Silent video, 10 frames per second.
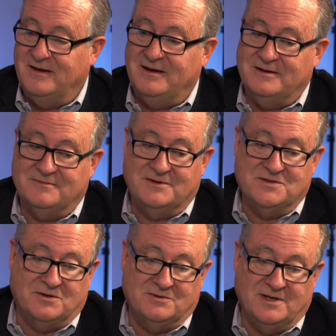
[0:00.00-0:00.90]

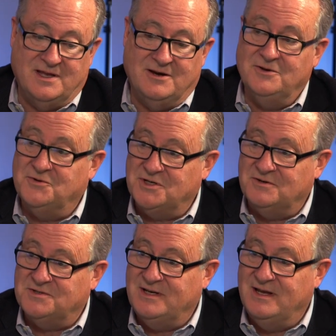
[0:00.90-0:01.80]
Consulting here in New
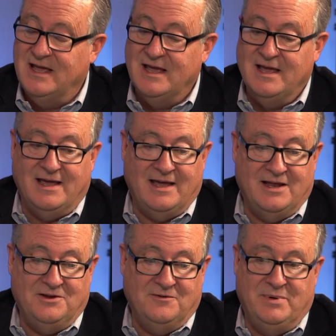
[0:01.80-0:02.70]
Jersey, and
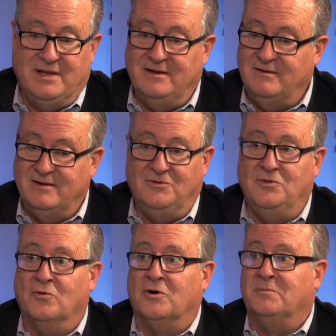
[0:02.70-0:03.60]
you've been
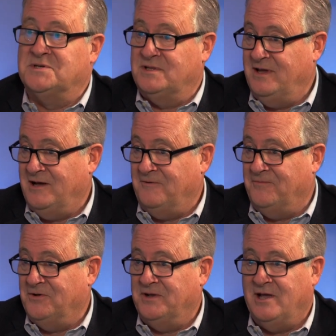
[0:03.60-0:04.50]
enormously
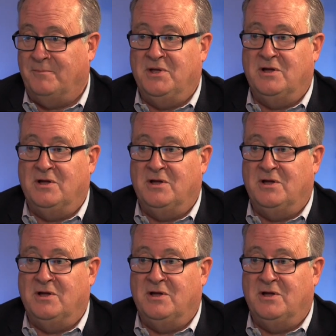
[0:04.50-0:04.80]
helpful in helping our